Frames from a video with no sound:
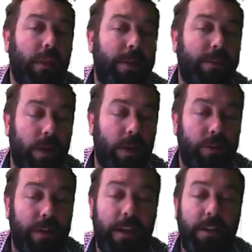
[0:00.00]
The best way to
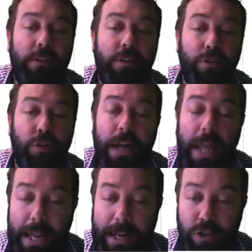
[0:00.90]
do that is to draw an
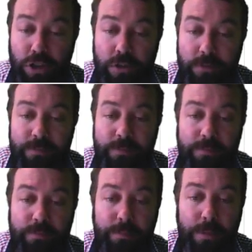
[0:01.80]
edge
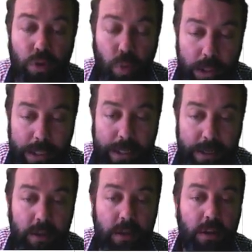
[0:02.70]

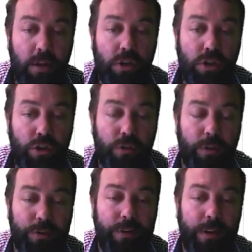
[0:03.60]
between two
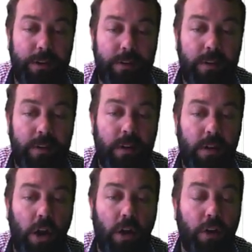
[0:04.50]
vertices
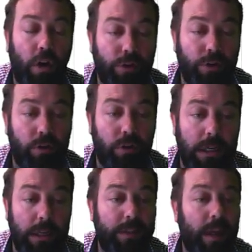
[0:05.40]
of odd
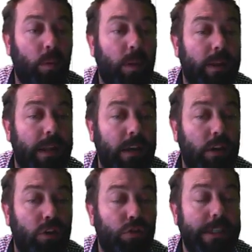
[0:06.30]
degree that will
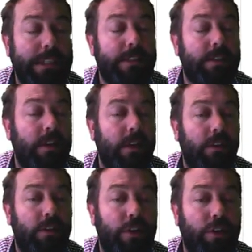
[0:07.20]
increase
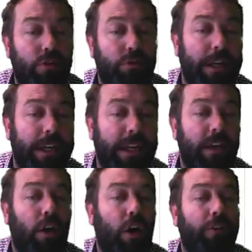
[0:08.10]
the degree
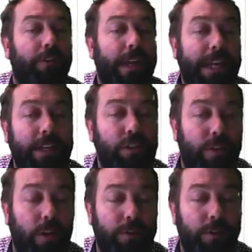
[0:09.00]
of each
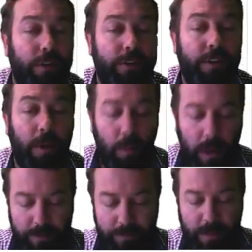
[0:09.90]
of those vertices by
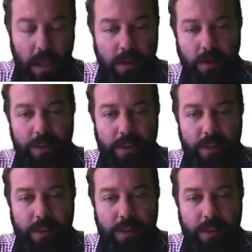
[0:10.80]
one. So I